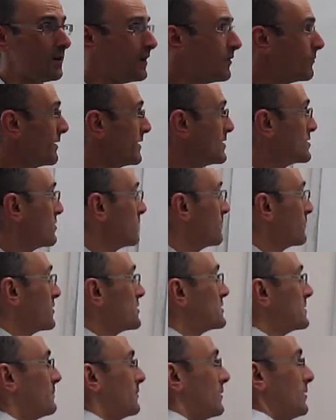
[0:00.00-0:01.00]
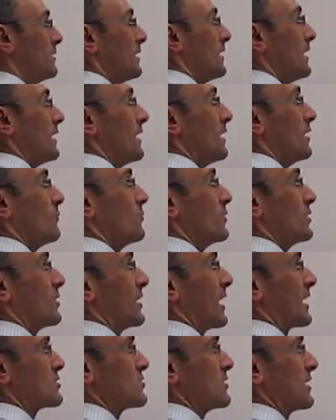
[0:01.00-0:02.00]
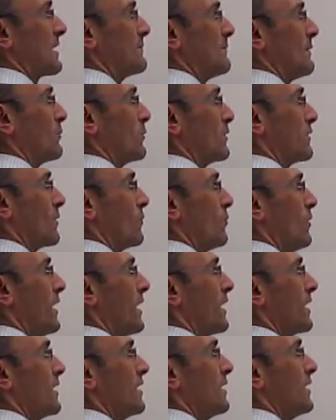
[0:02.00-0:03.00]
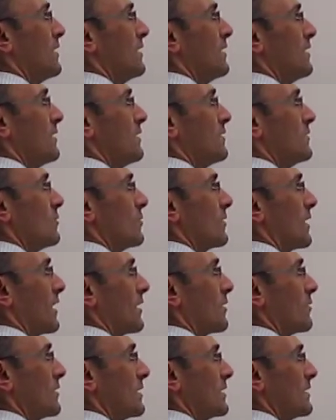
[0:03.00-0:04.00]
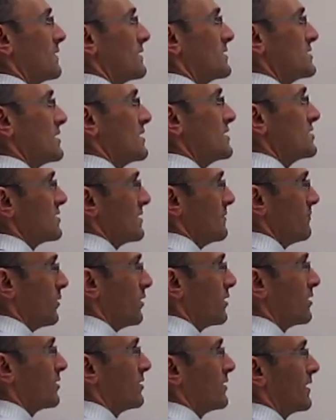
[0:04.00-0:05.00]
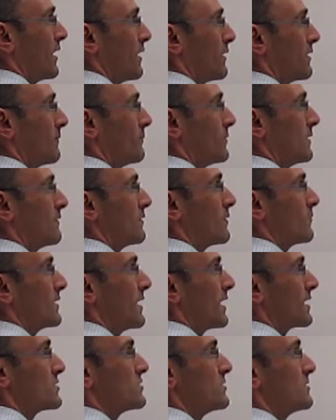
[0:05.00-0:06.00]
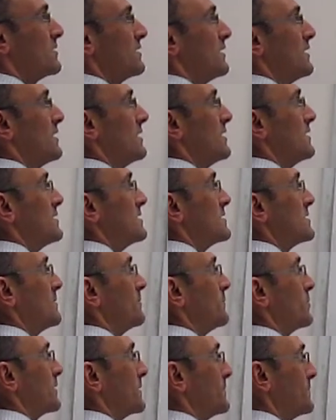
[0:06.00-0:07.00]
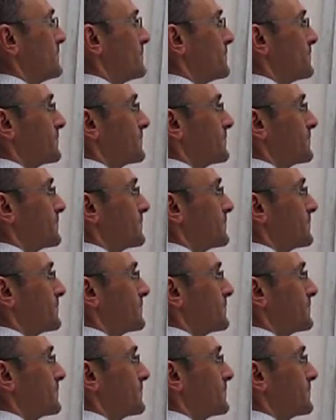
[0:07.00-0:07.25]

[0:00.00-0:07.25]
Right? So in principle, uh, we could actually come up with a way to calculate the change in molar enthalpy of the reaction simply